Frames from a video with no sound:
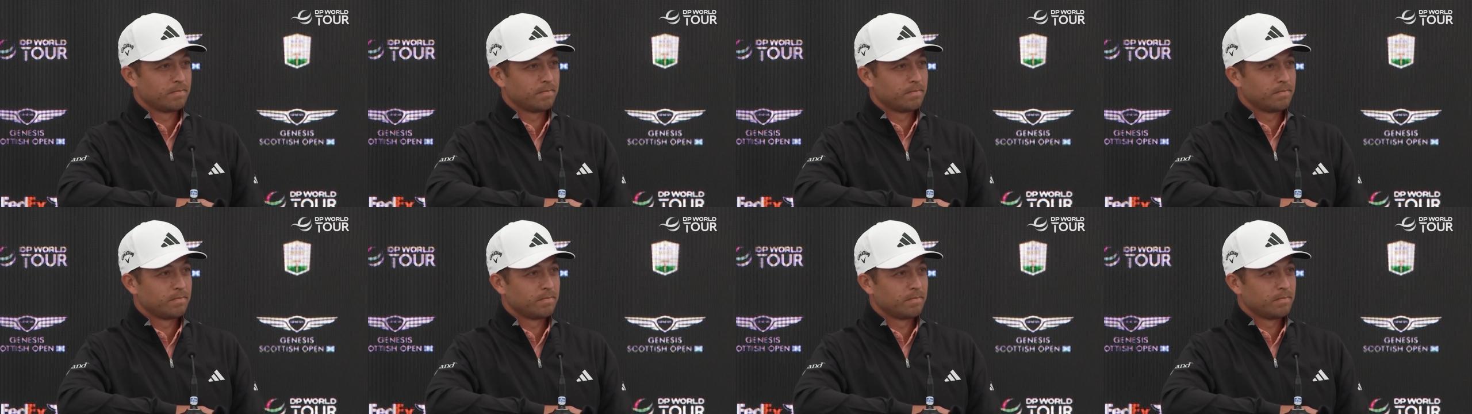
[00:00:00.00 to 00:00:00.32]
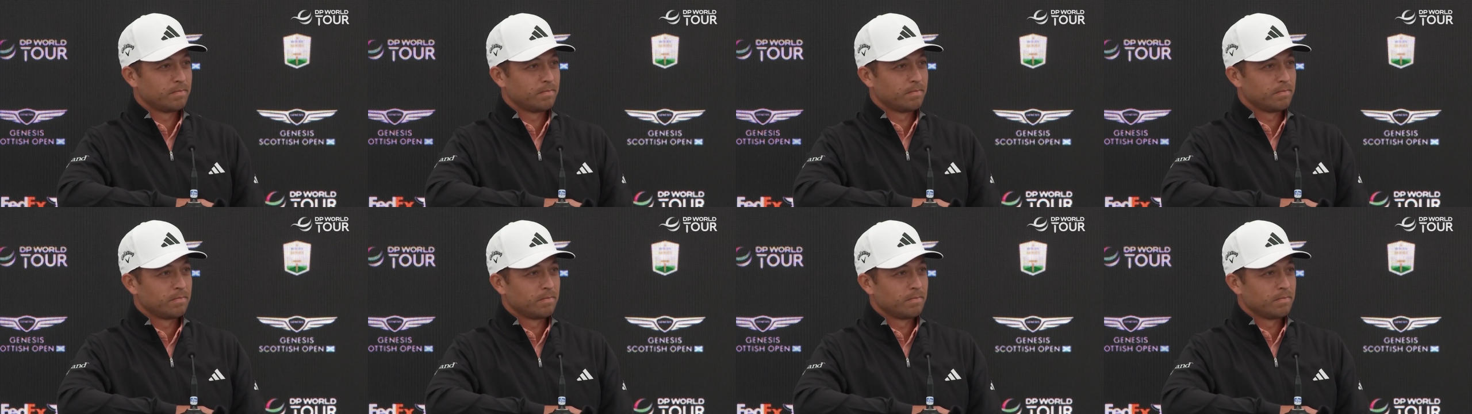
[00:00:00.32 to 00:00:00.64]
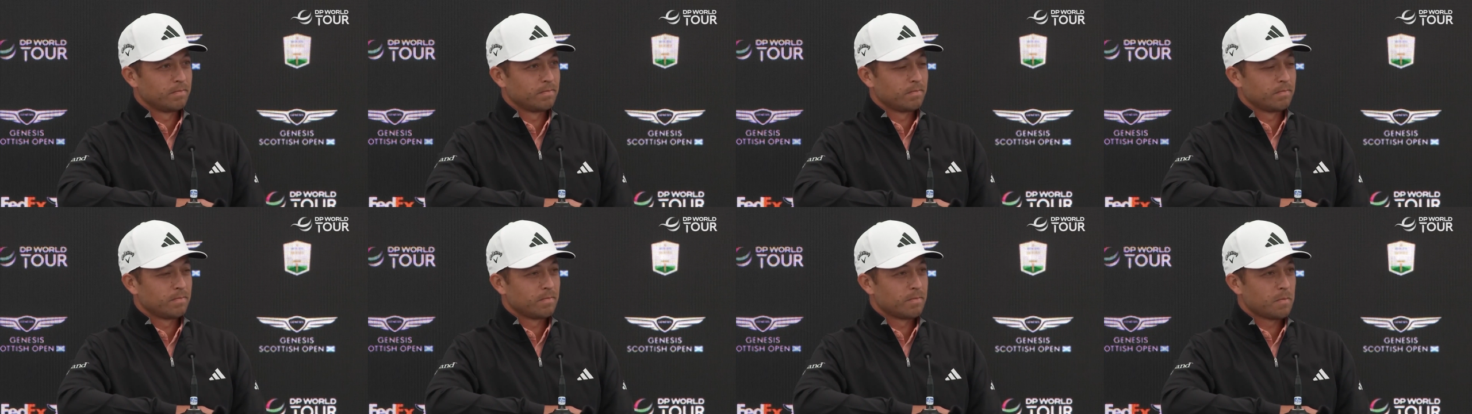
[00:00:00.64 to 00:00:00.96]

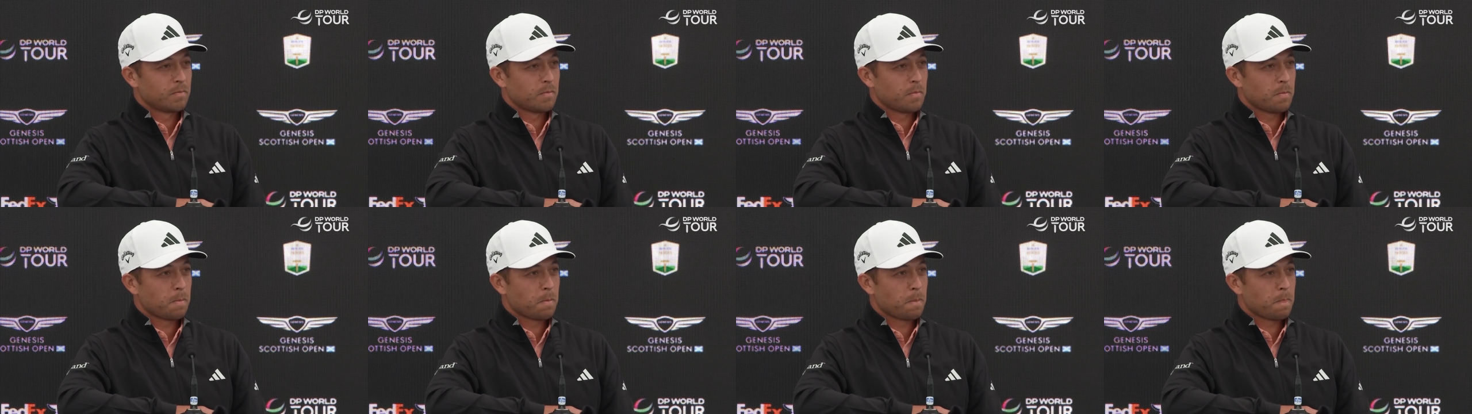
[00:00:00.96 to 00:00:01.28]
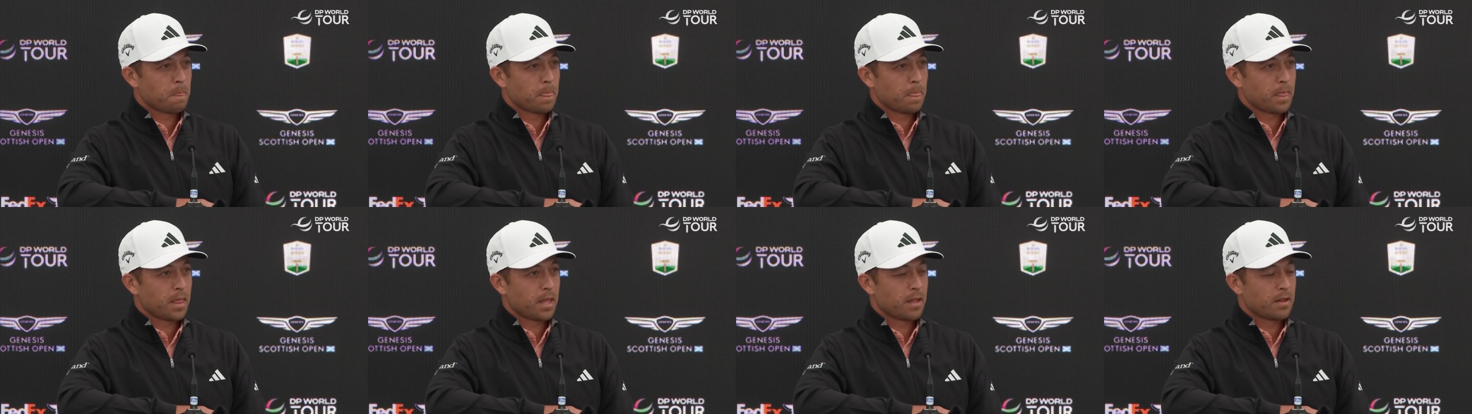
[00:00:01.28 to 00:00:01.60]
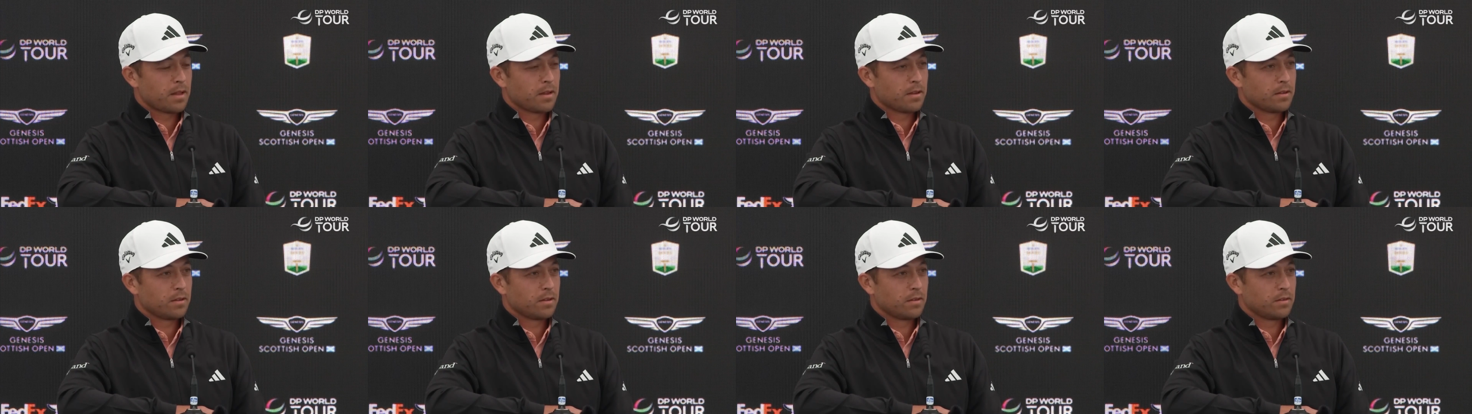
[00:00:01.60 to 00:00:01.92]

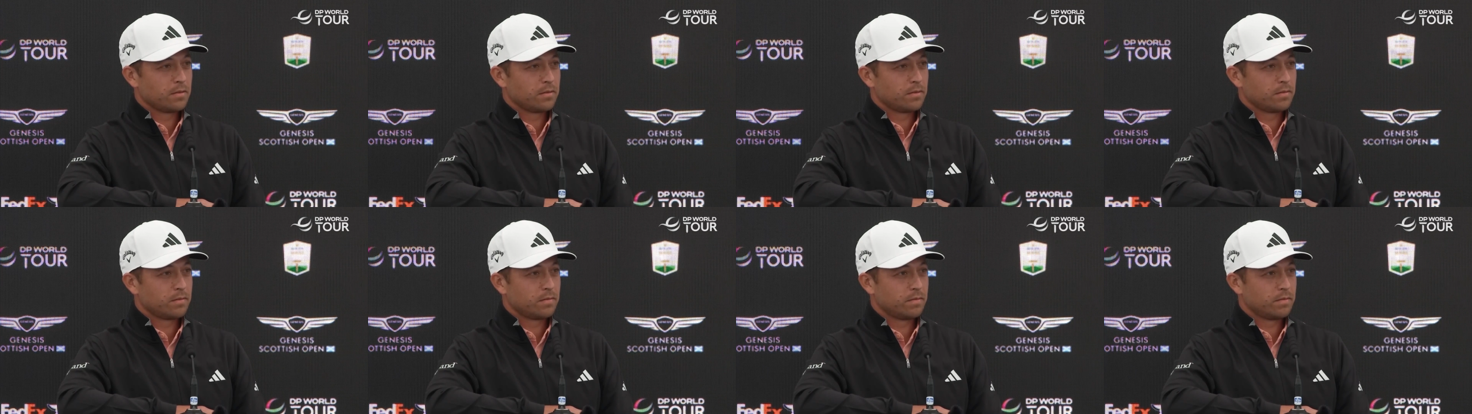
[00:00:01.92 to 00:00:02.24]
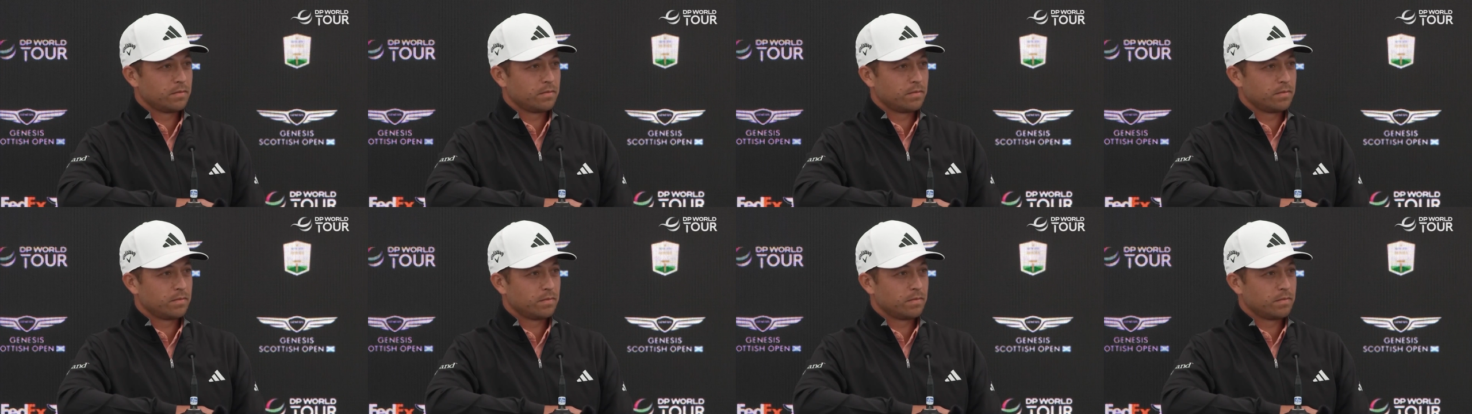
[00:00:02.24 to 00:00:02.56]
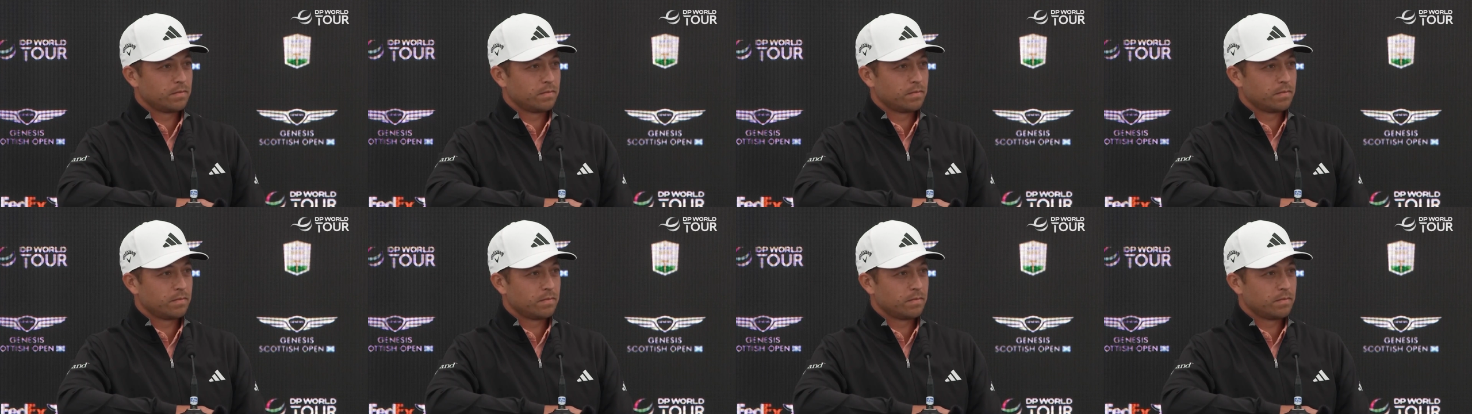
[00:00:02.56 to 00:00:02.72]
(silence)